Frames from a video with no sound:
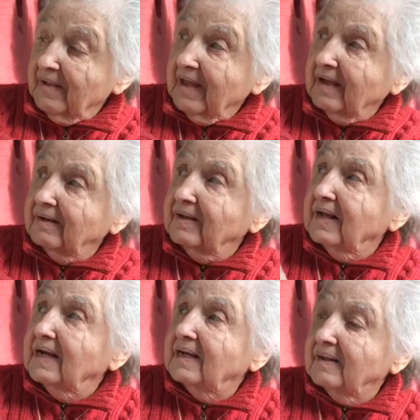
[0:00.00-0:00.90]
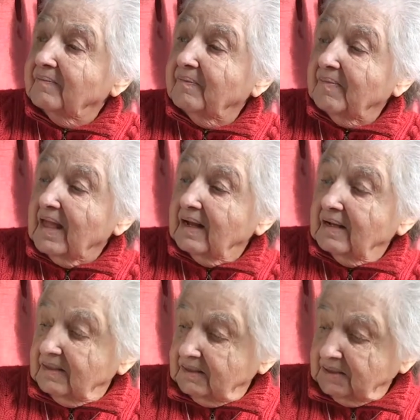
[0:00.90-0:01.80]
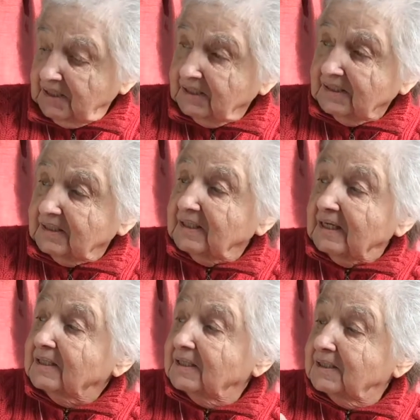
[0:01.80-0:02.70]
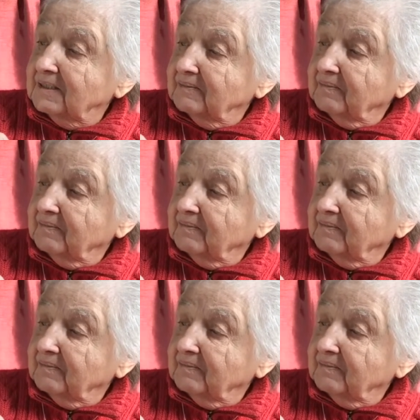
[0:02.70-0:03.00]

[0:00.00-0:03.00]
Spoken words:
here and there, just a touch